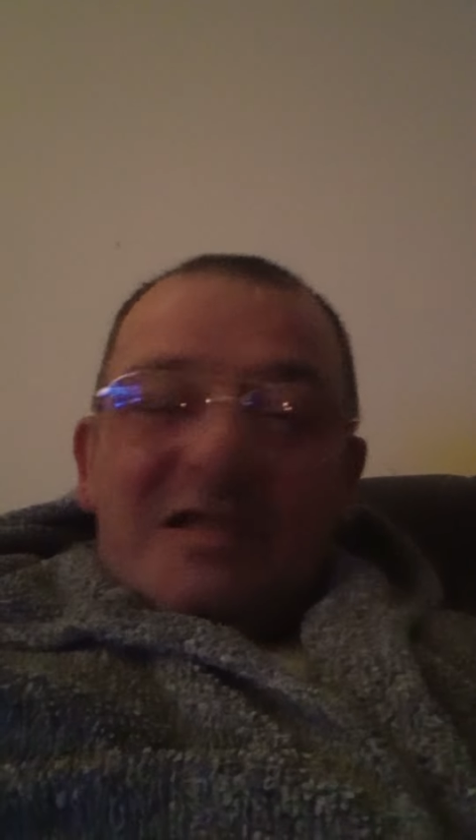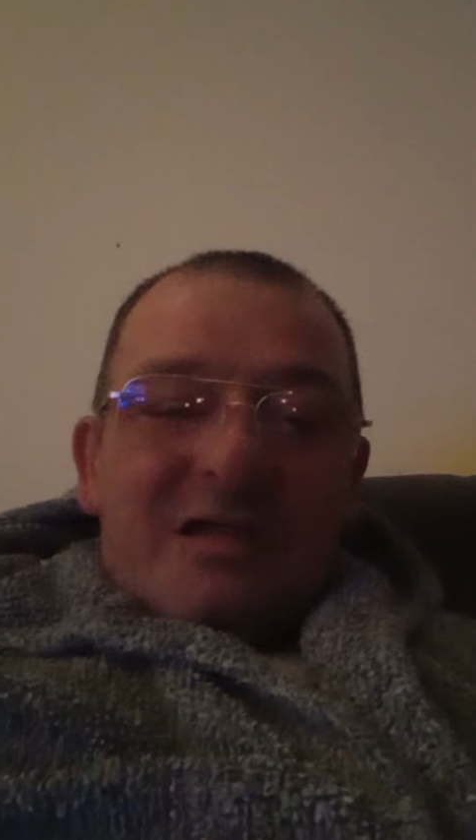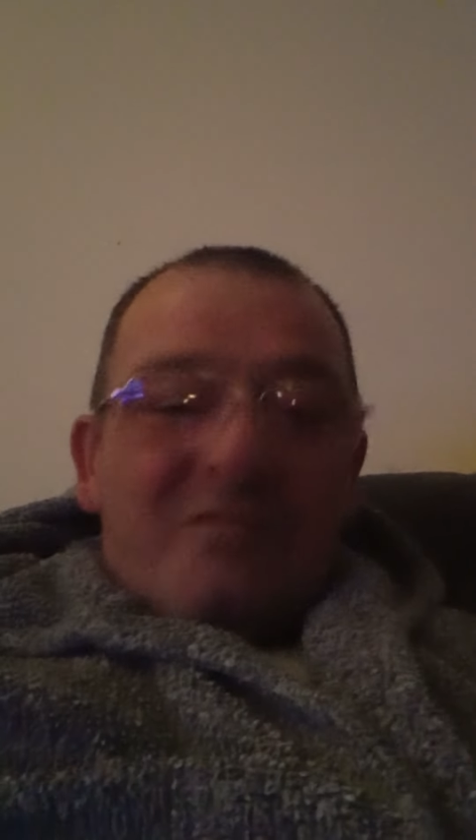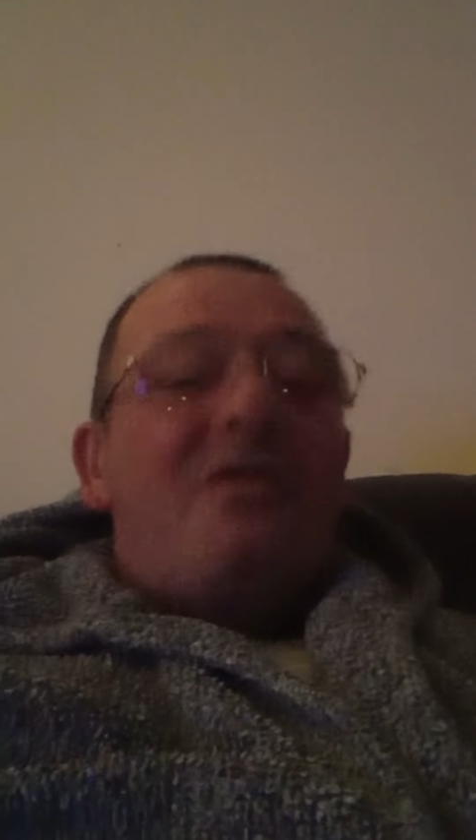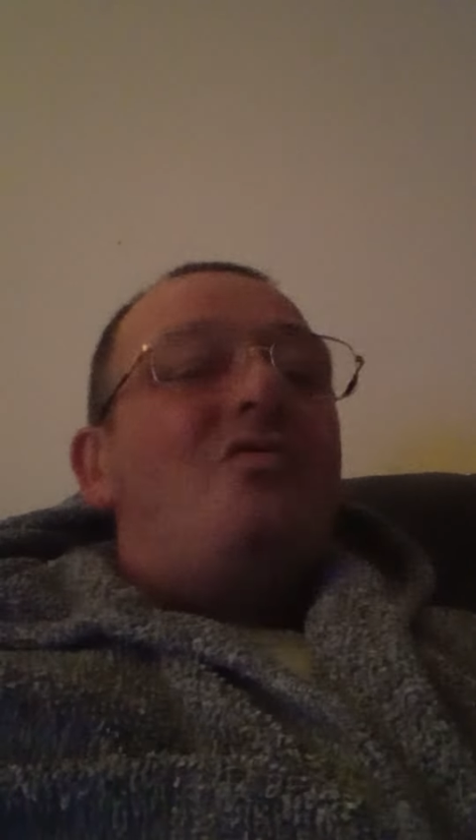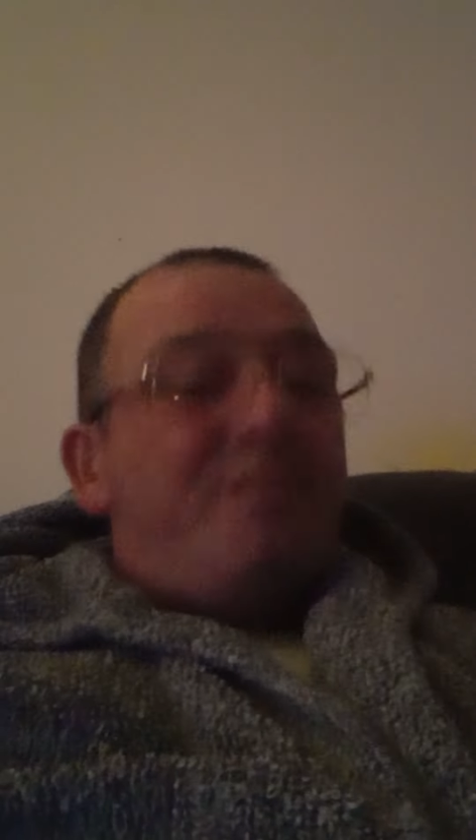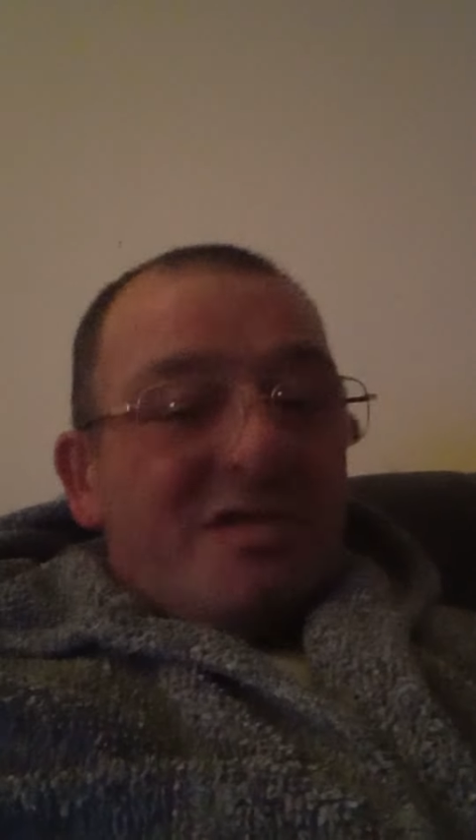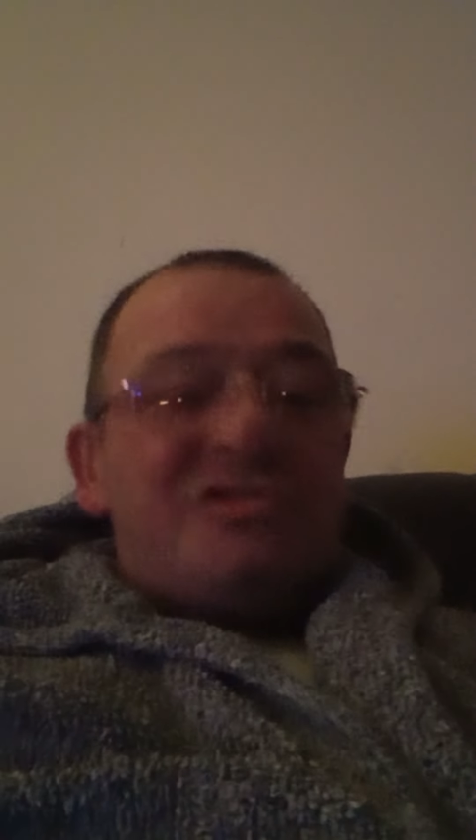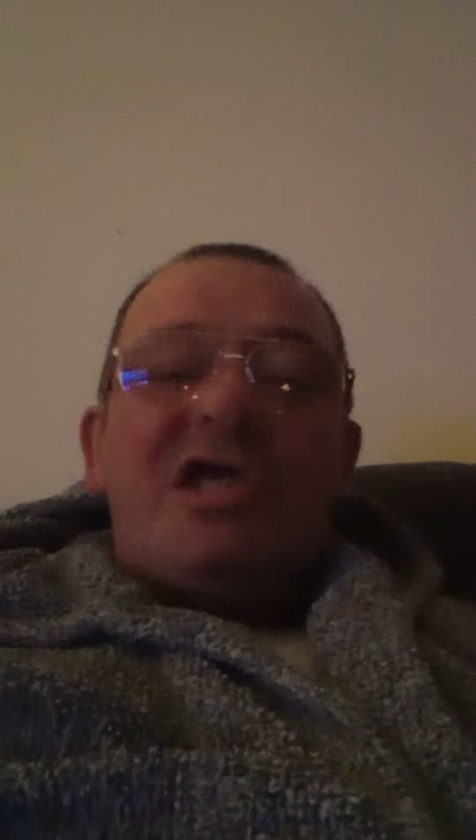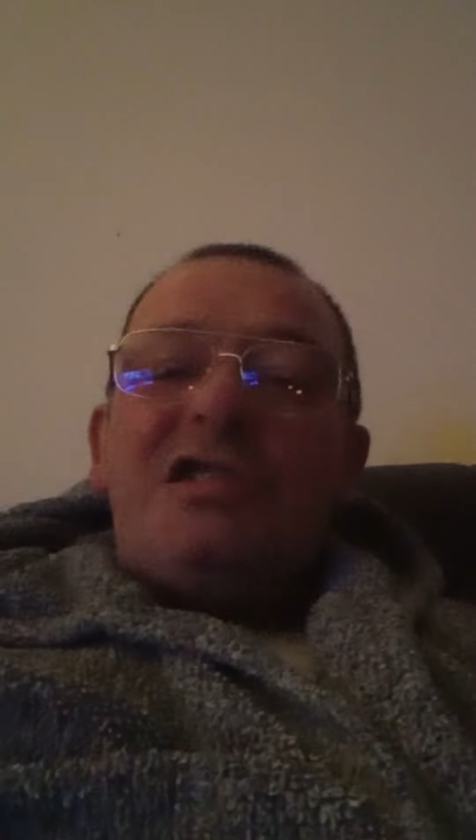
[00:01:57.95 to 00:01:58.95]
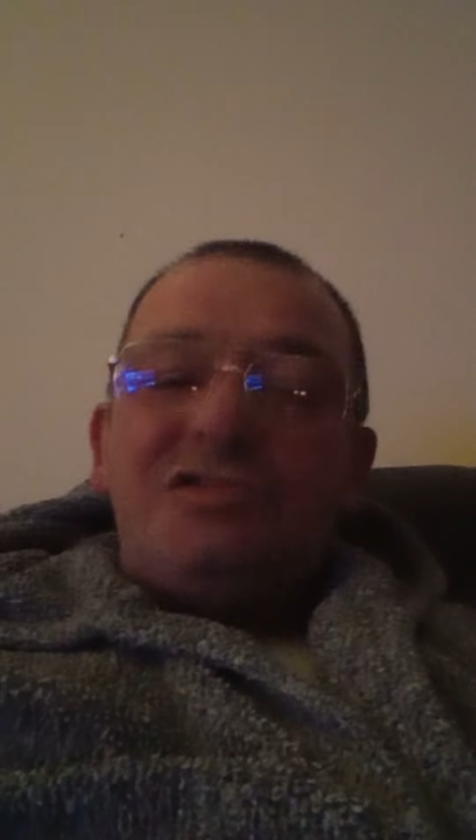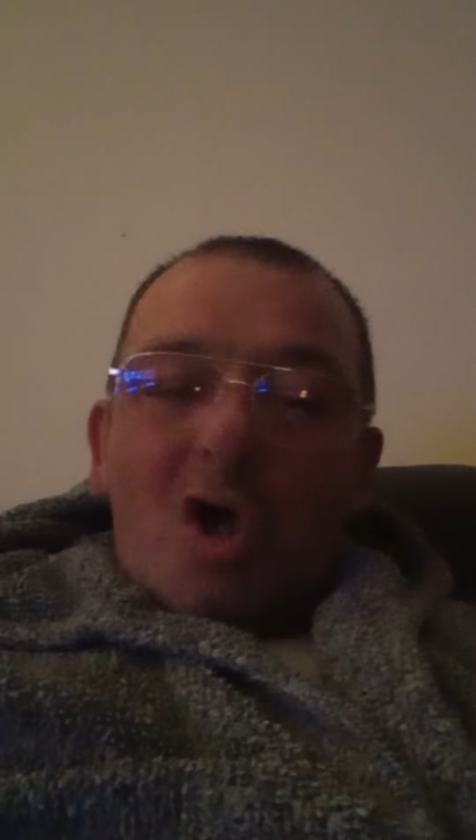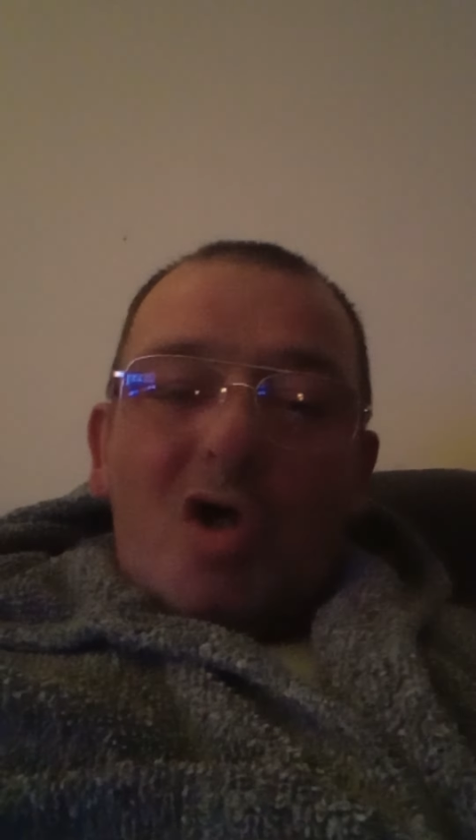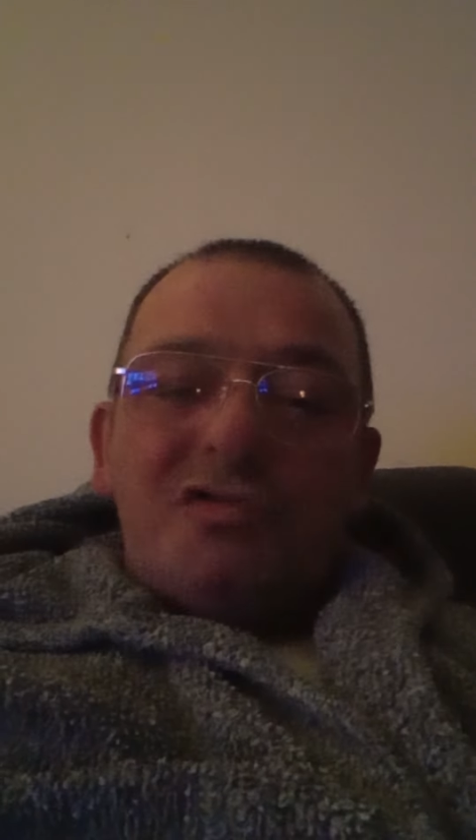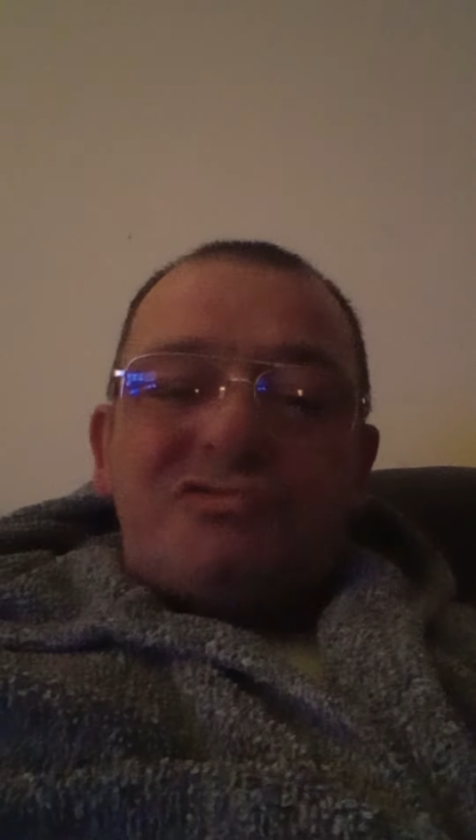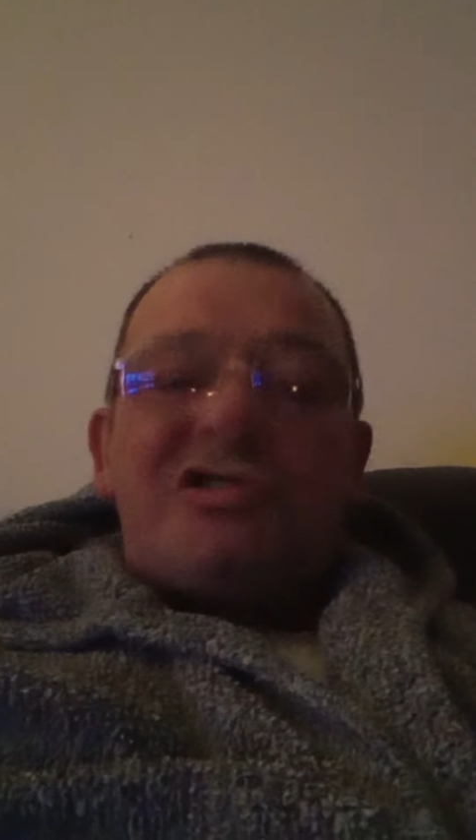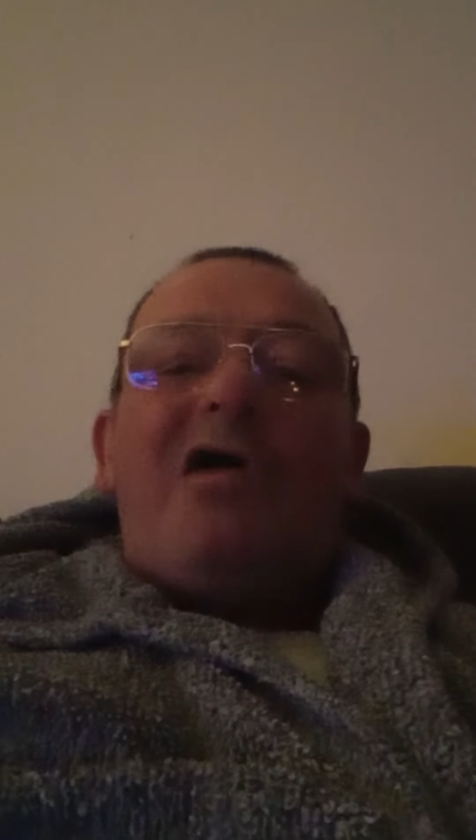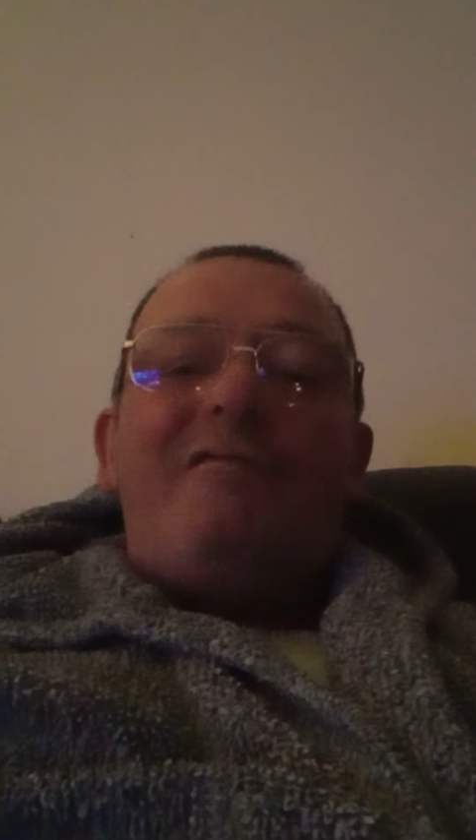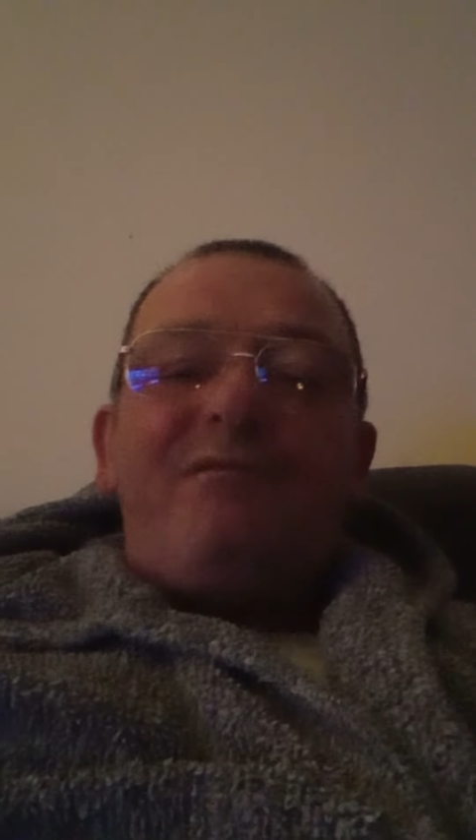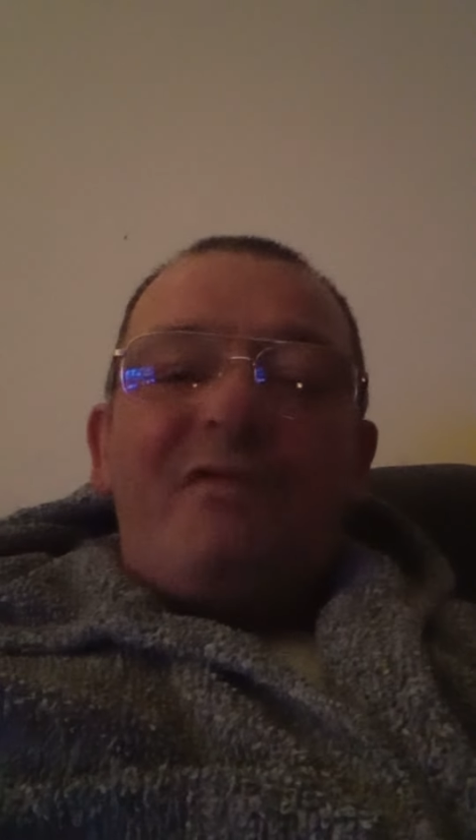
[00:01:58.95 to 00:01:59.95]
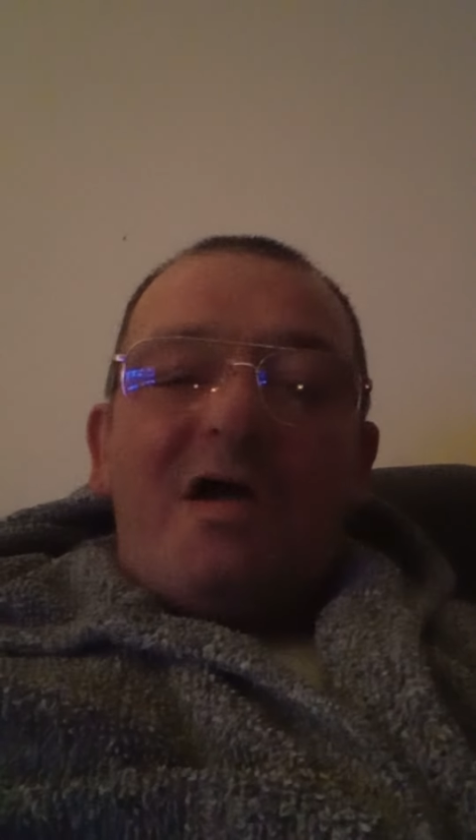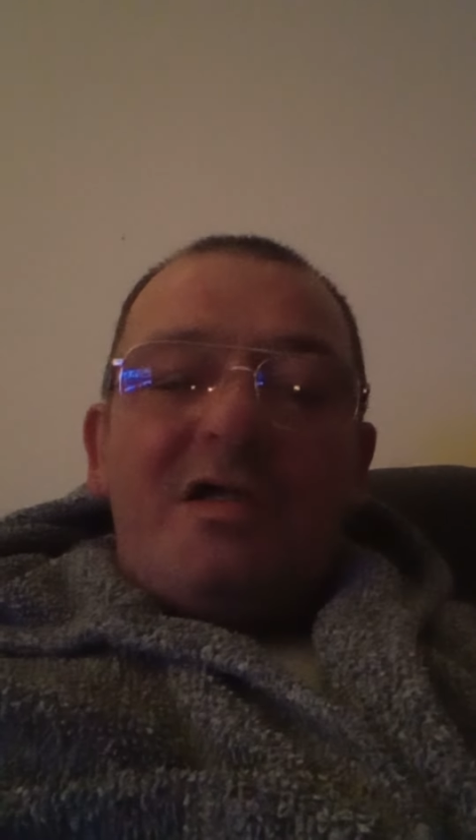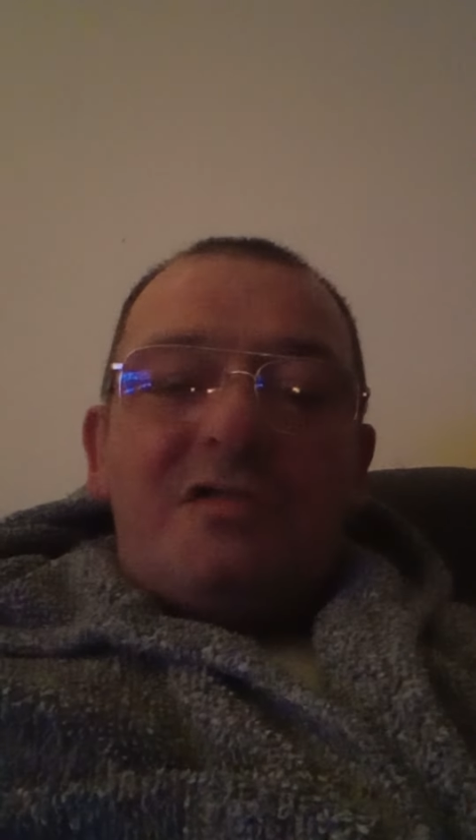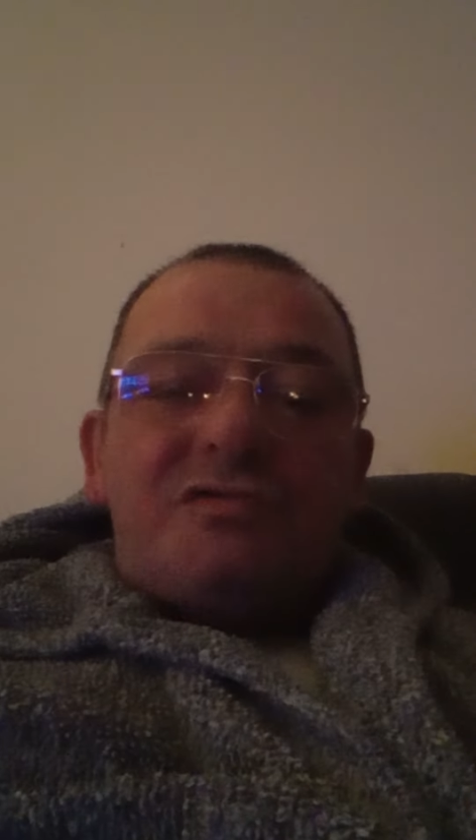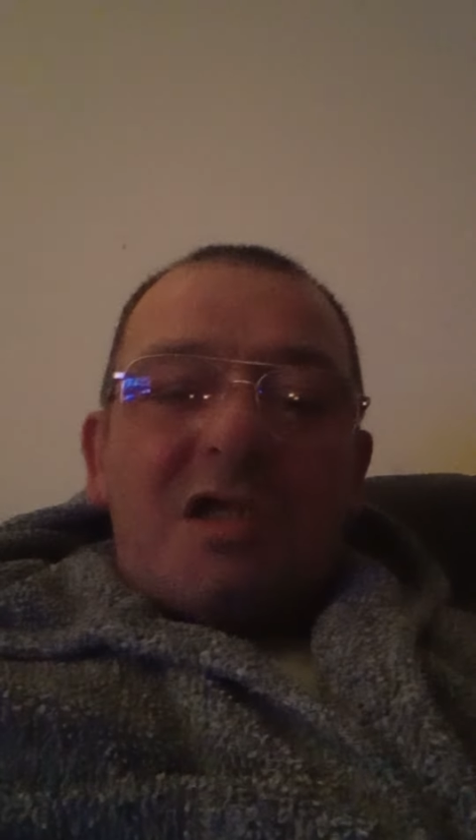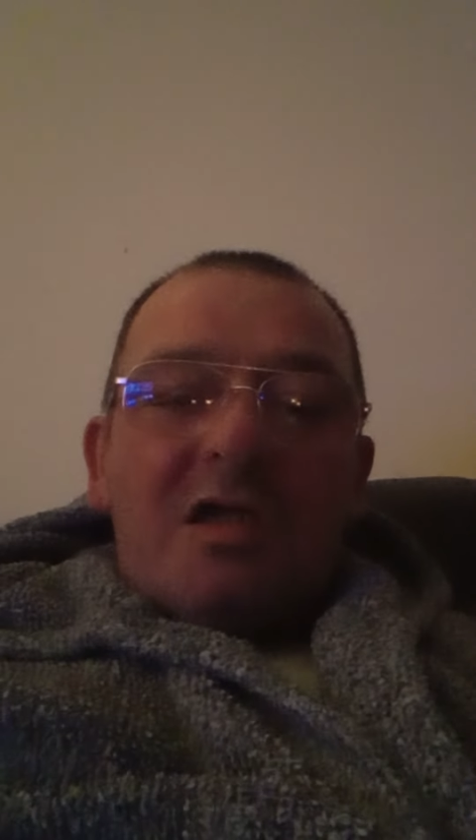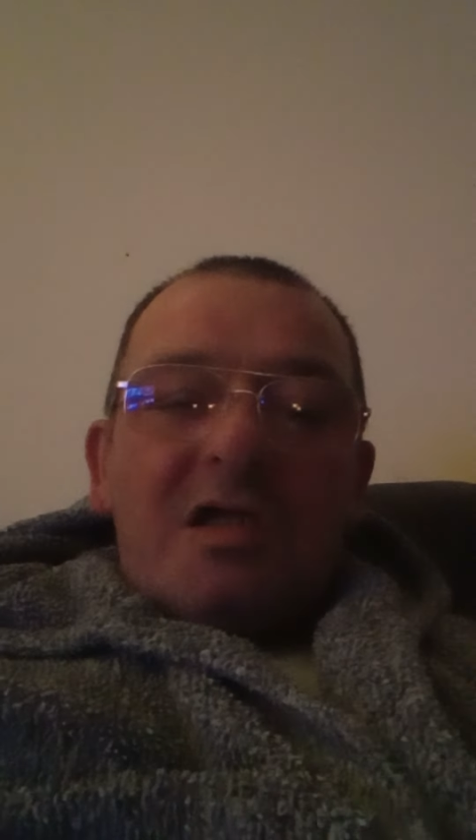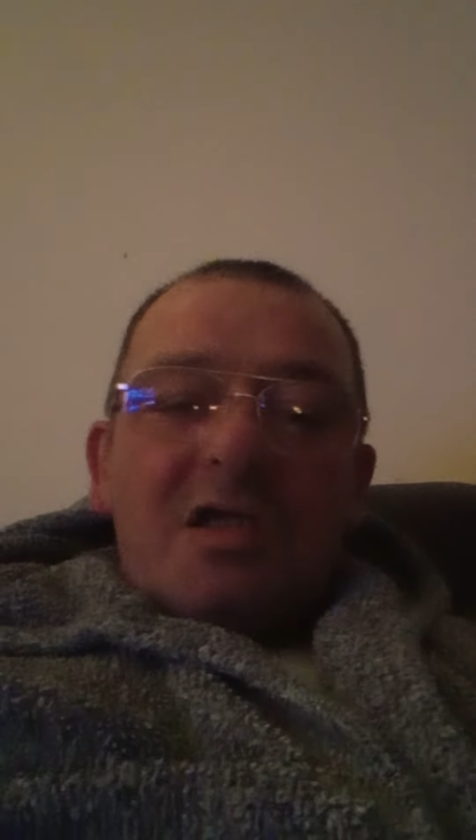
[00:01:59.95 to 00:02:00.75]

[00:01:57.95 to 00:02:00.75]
It will be send on top flat.